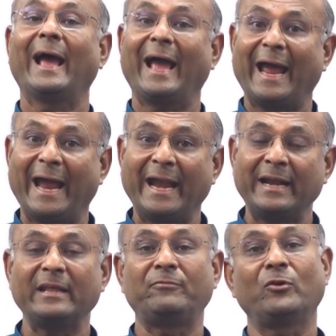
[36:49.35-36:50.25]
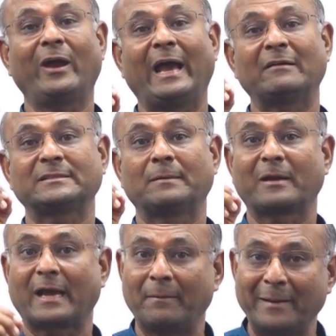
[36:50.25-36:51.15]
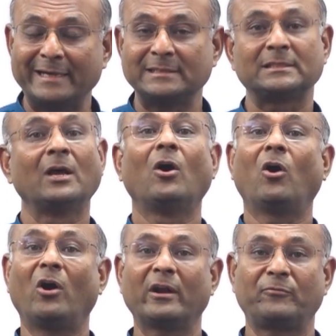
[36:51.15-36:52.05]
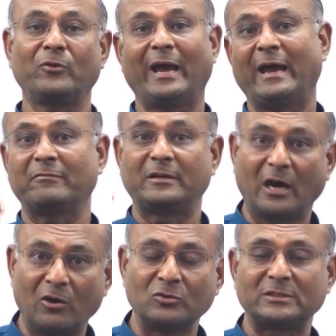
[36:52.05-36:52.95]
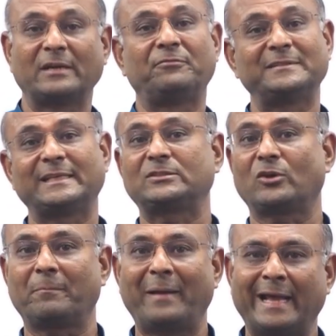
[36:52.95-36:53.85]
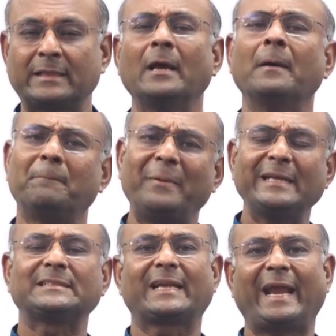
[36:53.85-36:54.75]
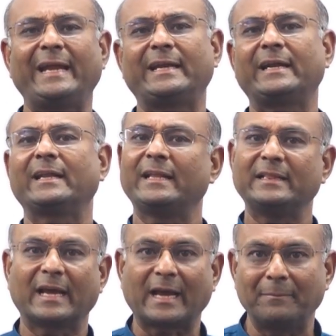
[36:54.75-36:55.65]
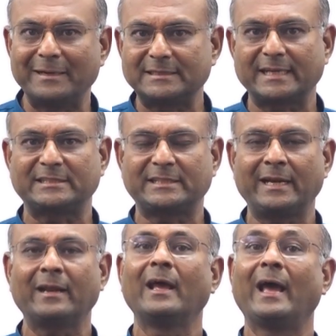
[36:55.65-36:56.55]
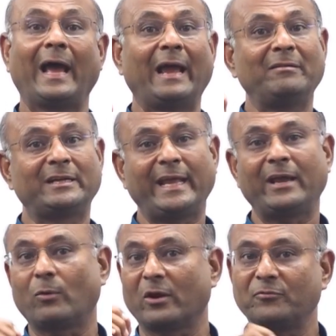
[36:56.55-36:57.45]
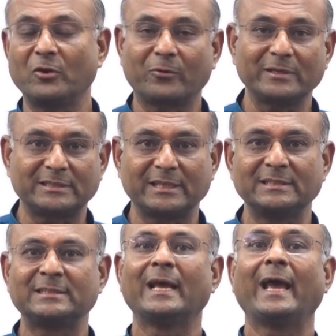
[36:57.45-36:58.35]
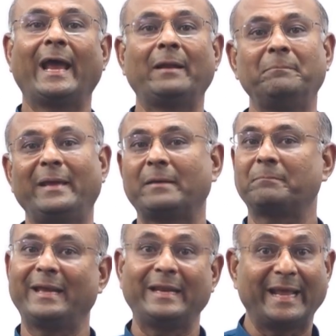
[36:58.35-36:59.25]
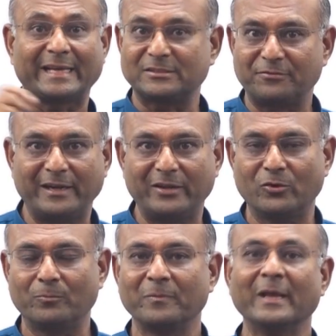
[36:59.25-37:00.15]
And if you have some comments, or if you have doubts in physics or math, please write it in the comment section. I will take one of your questions and make my next video.